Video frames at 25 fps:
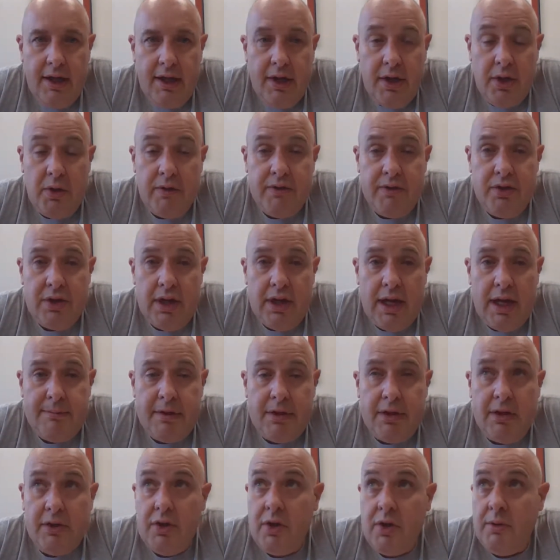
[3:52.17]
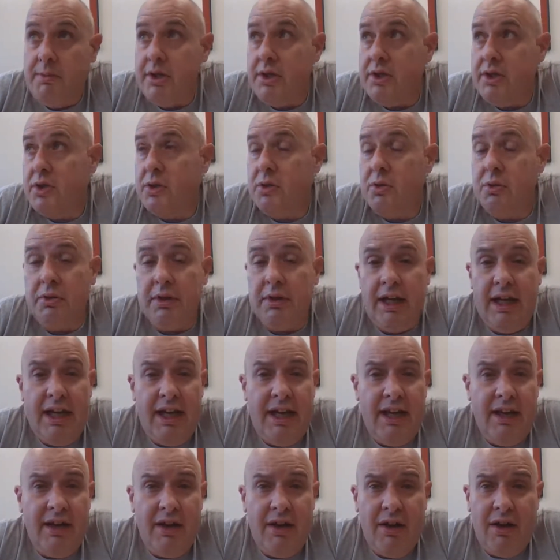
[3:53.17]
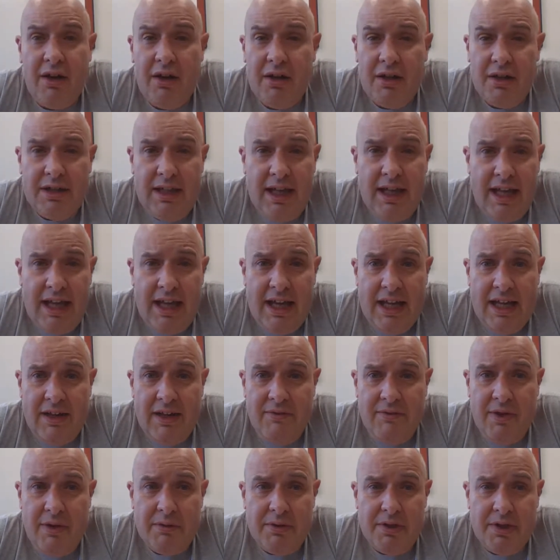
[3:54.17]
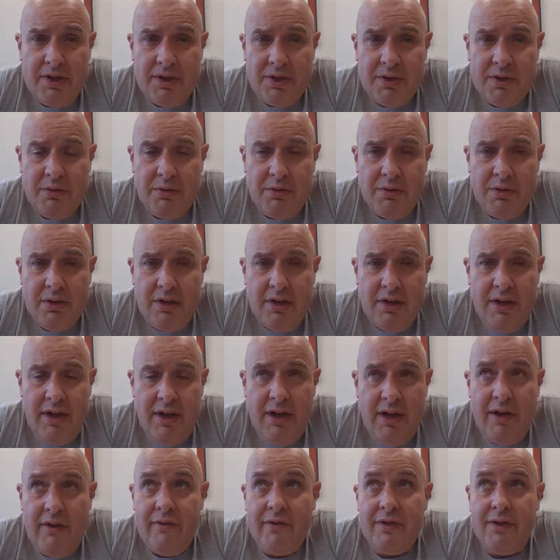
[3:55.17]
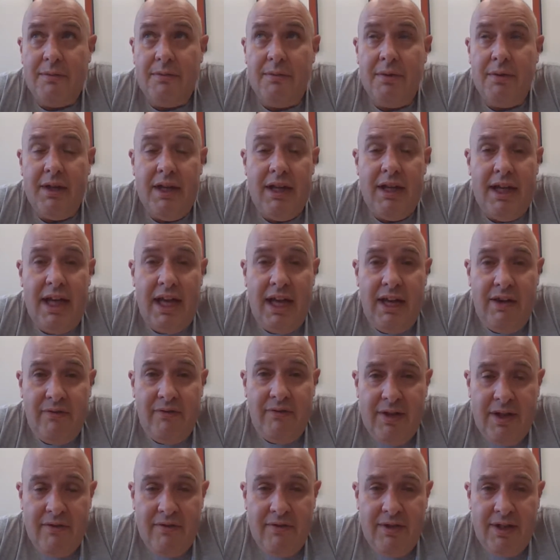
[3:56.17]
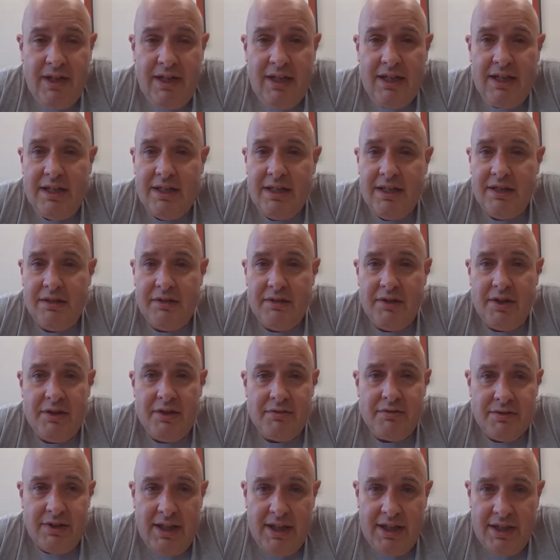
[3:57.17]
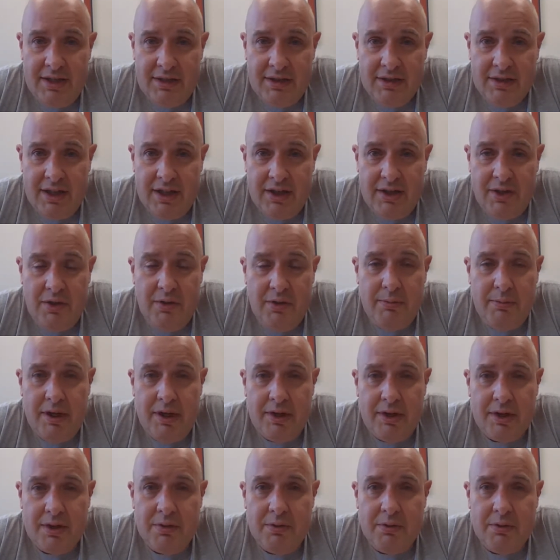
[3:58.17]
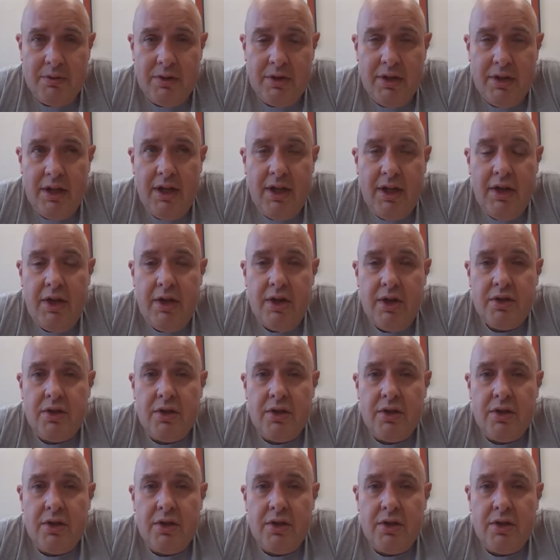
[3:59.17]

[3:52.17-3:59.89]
You have a job to do. You'd be in school all day if you were in school from 8:50 till 3:30. You'd be in school. So